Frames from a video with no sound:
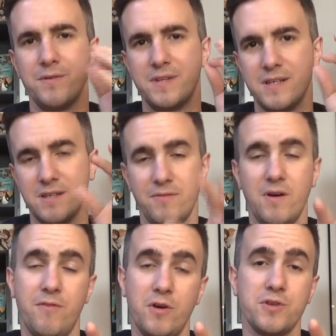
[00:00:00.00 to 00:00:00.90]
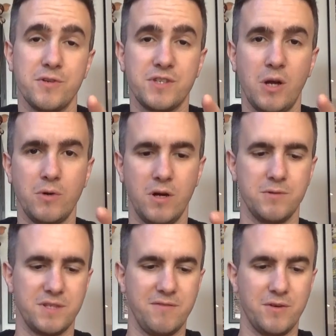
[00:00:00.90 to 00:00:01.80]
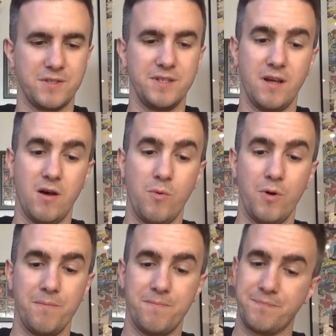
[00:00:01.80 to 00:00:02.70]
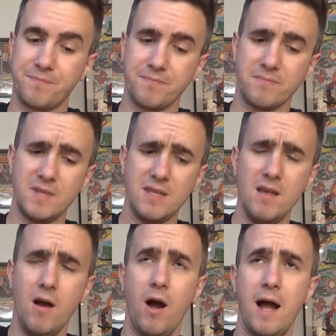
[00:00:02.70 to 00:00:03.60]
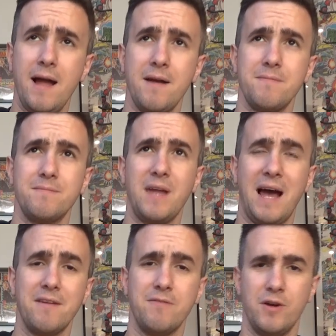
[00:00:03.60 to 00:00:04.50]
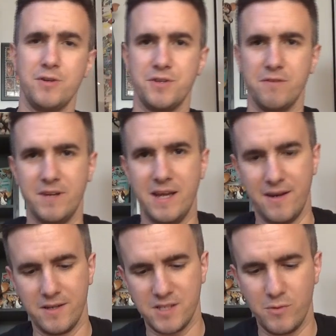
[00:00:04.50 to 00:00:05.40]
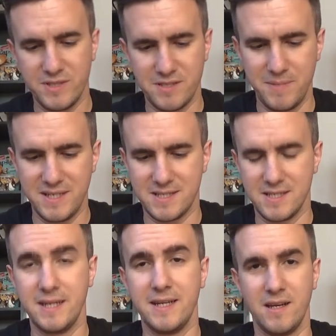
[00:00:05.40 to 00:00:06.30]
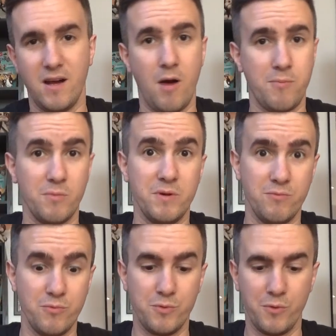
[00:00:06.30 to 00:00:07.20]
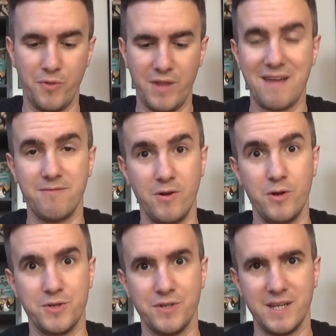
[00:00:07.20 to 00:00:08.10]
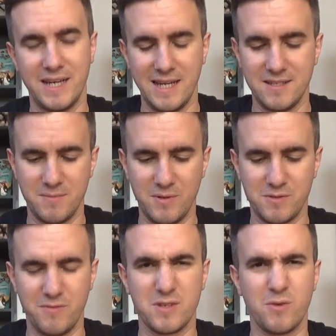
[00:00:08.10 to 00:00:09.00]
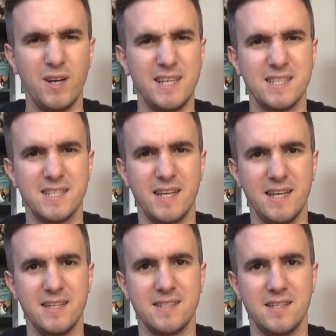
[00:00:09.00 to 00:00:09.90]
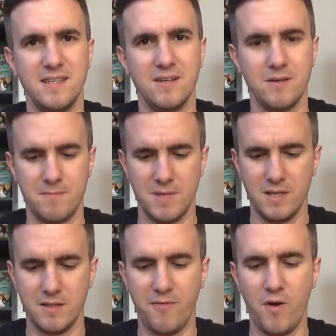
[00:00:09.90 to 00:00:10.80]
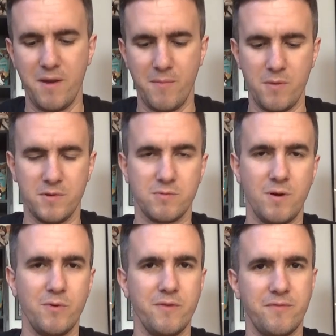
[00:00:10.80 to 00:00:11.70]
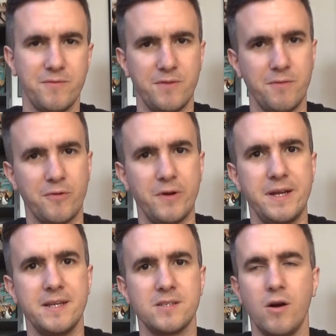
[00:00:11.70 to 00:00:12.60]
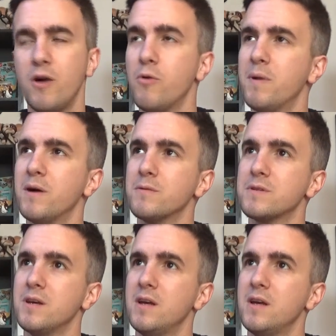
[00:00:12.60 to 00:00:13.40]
There's a version of Stone Cold Steve Austin that I want. I had a version of it and I sold it to Big C. I probably would want that version again, to be honest with you. It's quite easy to get. It's the Defining Moments one with the 3 title belts.